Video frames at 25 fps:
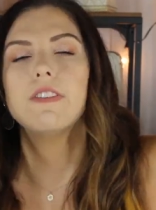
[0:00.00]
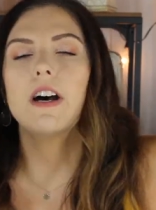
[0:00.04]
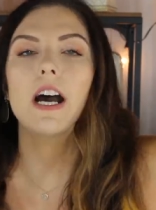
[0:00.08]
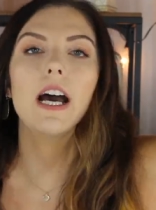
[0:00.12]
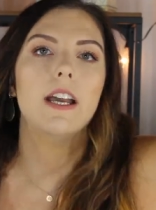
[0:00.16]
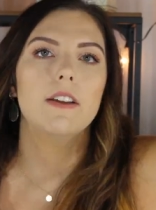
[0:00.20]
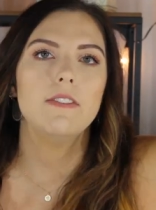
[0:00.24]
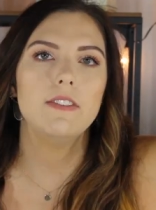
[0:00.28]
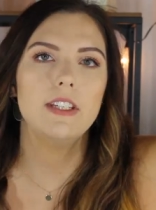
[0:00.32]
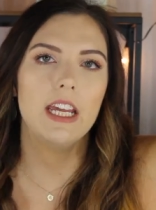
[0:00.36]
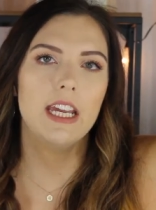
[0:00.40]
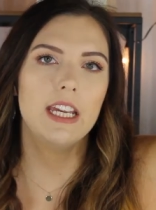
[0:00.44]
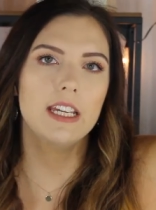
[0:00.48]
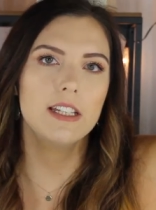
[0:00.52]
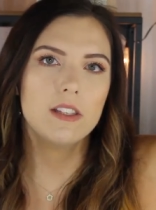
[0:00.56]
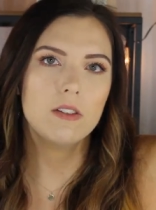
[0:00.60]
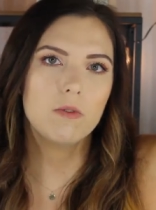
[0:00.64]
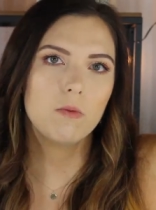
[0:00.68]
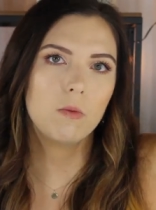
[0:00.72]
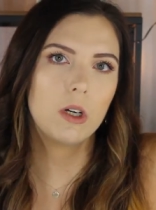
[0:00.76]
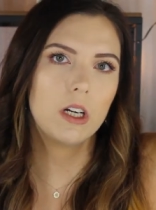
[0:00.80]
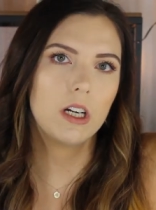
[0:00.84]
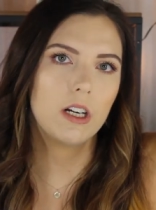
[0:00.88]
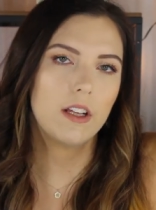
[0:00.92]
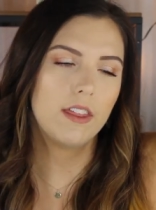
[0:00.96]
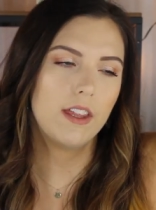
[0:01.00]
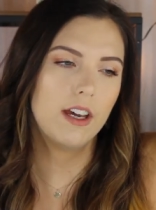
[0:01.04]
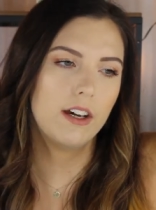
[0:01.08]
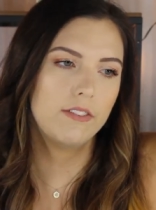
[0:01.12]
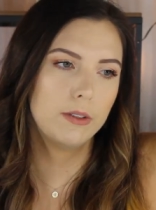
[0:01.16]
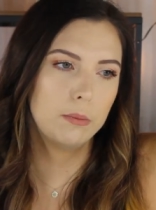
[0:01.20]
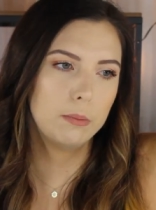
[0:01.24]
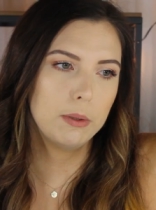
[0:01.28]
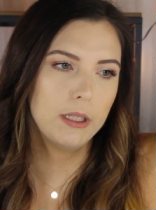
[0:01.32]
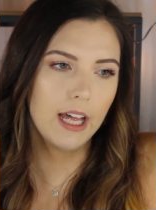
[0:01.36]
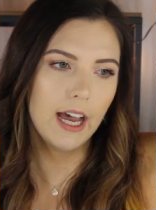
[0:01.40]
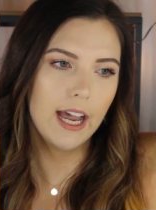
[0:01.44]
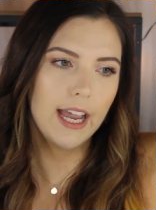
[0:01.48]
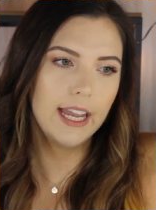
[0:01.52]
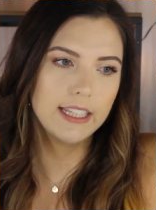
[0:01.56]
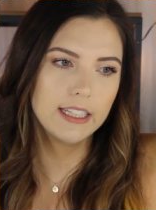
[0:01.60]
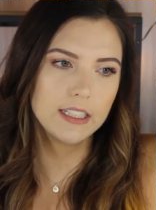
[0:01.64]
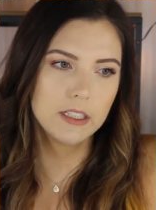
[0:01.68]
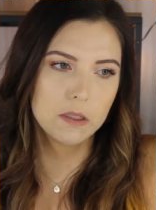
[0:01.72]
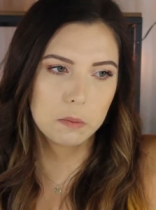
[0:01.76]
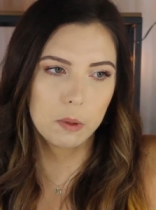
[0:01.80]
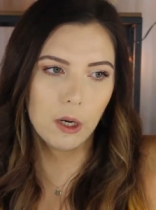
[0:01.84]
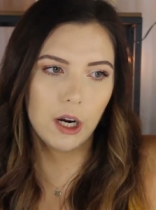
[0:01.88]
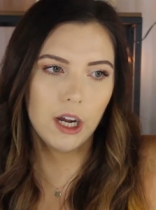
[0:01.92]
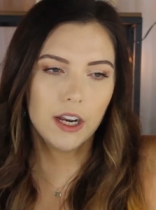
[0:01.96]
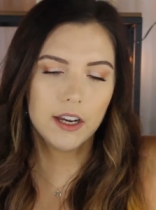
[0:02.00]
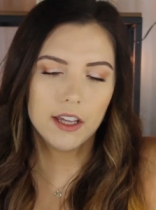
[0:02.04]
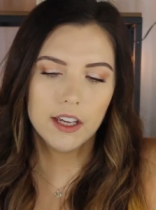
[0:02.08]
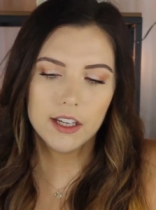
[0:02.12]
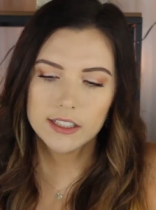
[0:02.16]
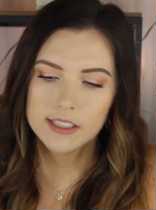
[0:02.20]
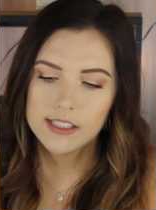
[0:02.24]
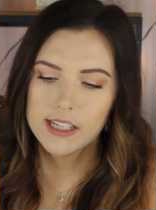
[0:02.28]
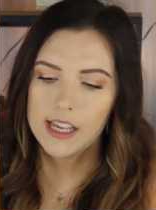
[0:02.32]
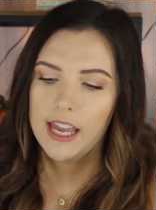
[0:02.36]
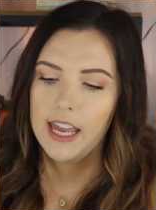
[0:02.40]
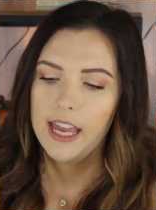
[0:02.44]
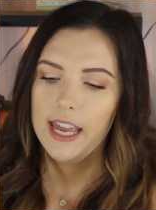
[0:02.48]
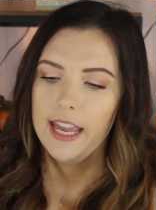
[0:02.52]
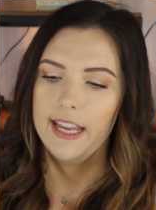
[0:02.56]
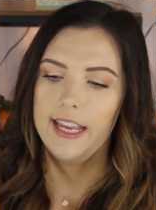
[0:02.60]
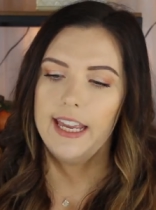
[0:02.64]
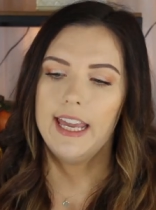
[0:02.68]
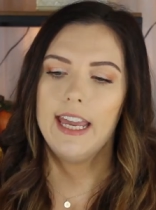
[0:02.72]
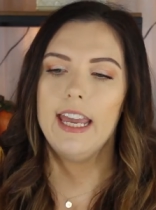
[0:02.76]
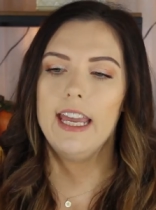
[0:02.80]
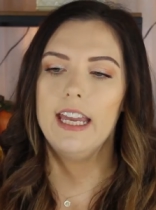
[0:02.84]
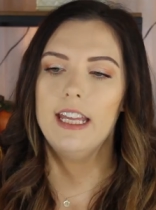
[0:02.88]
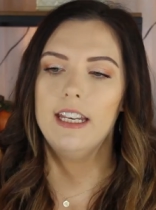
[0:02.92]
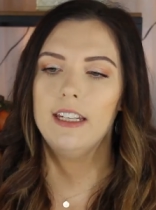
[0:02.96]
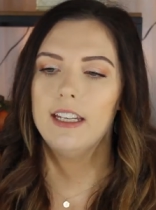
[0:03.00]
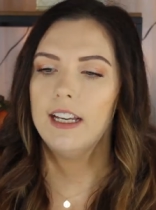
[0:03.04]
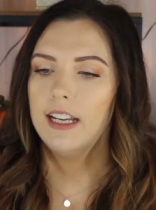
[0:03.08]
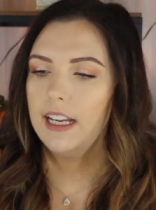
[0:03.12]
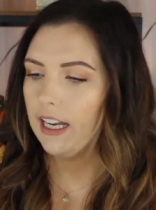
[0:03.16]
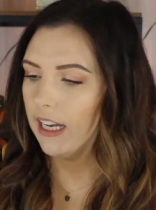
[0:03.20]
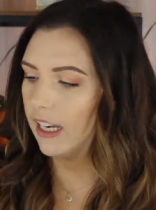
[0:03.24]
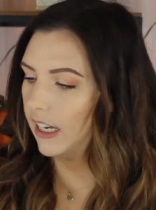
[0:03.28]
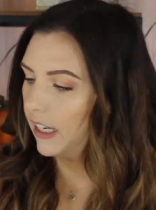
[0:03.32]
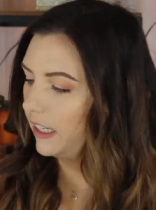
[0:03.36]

five days worth of applying this product and